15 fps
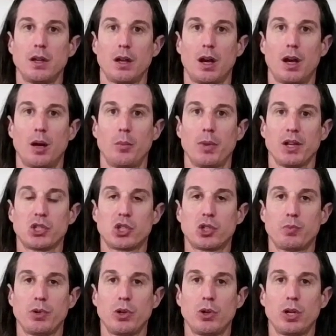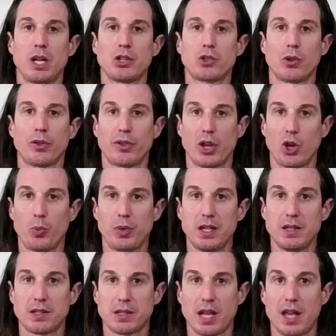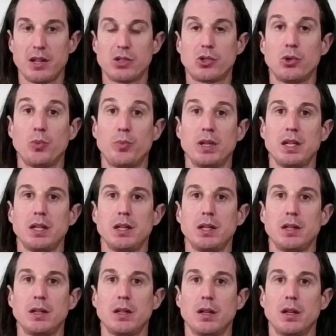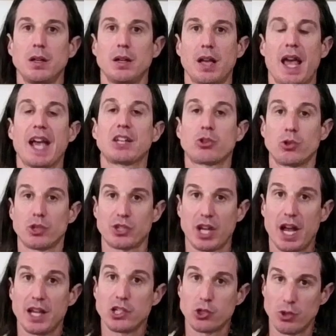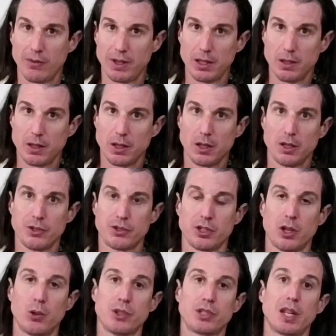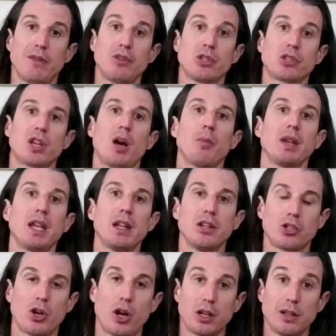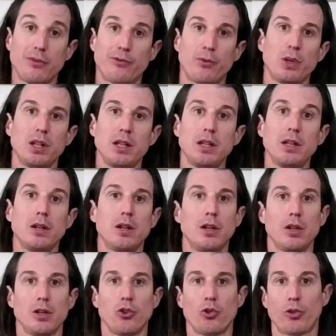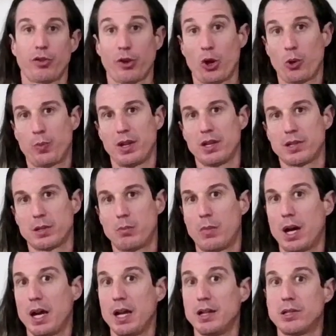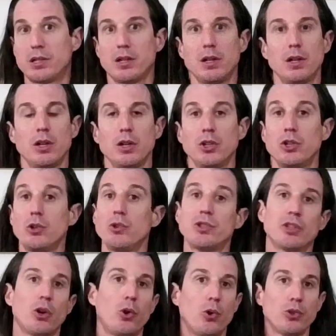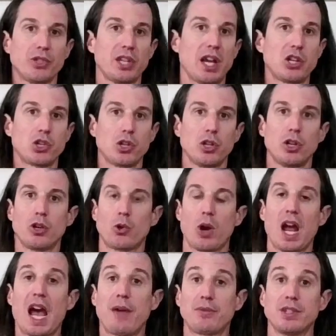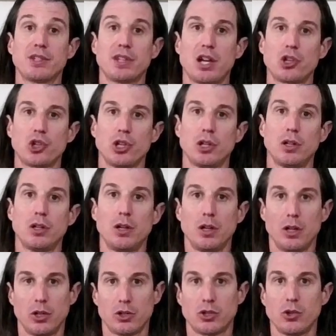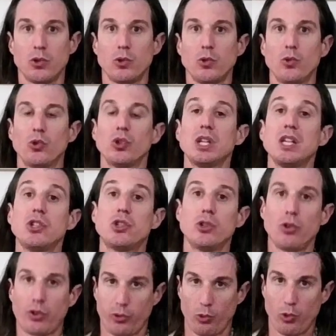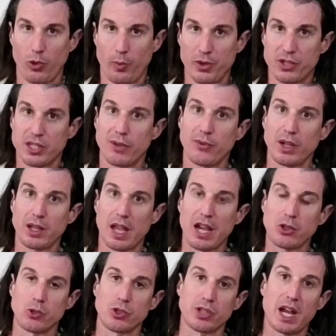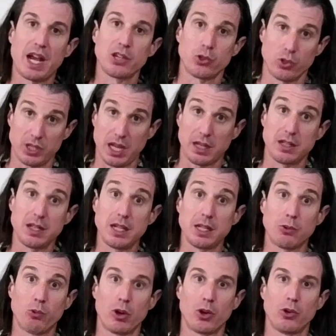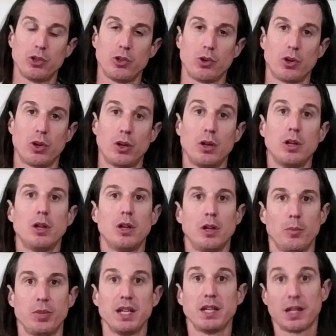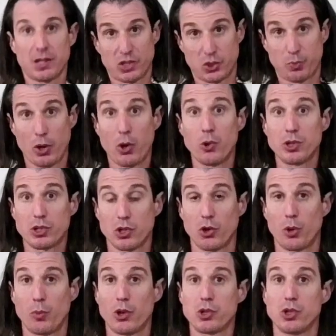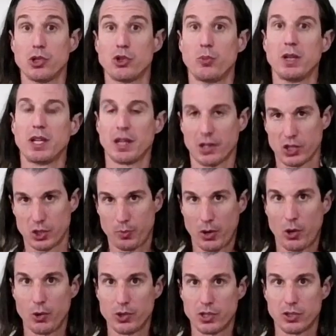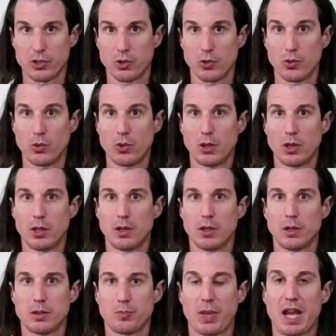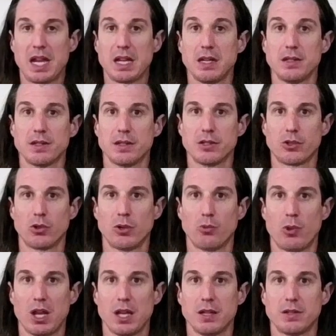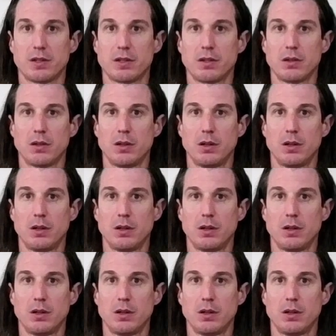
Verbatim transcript: Um, experiential therapies tend to be exercise-driven. So instead of just coming in and talking freely, your therapist might use the whole session or half the session to lead you through a specific exercise or technique where you're being exposed to your emotions, you're being exposed to pains in certain ways.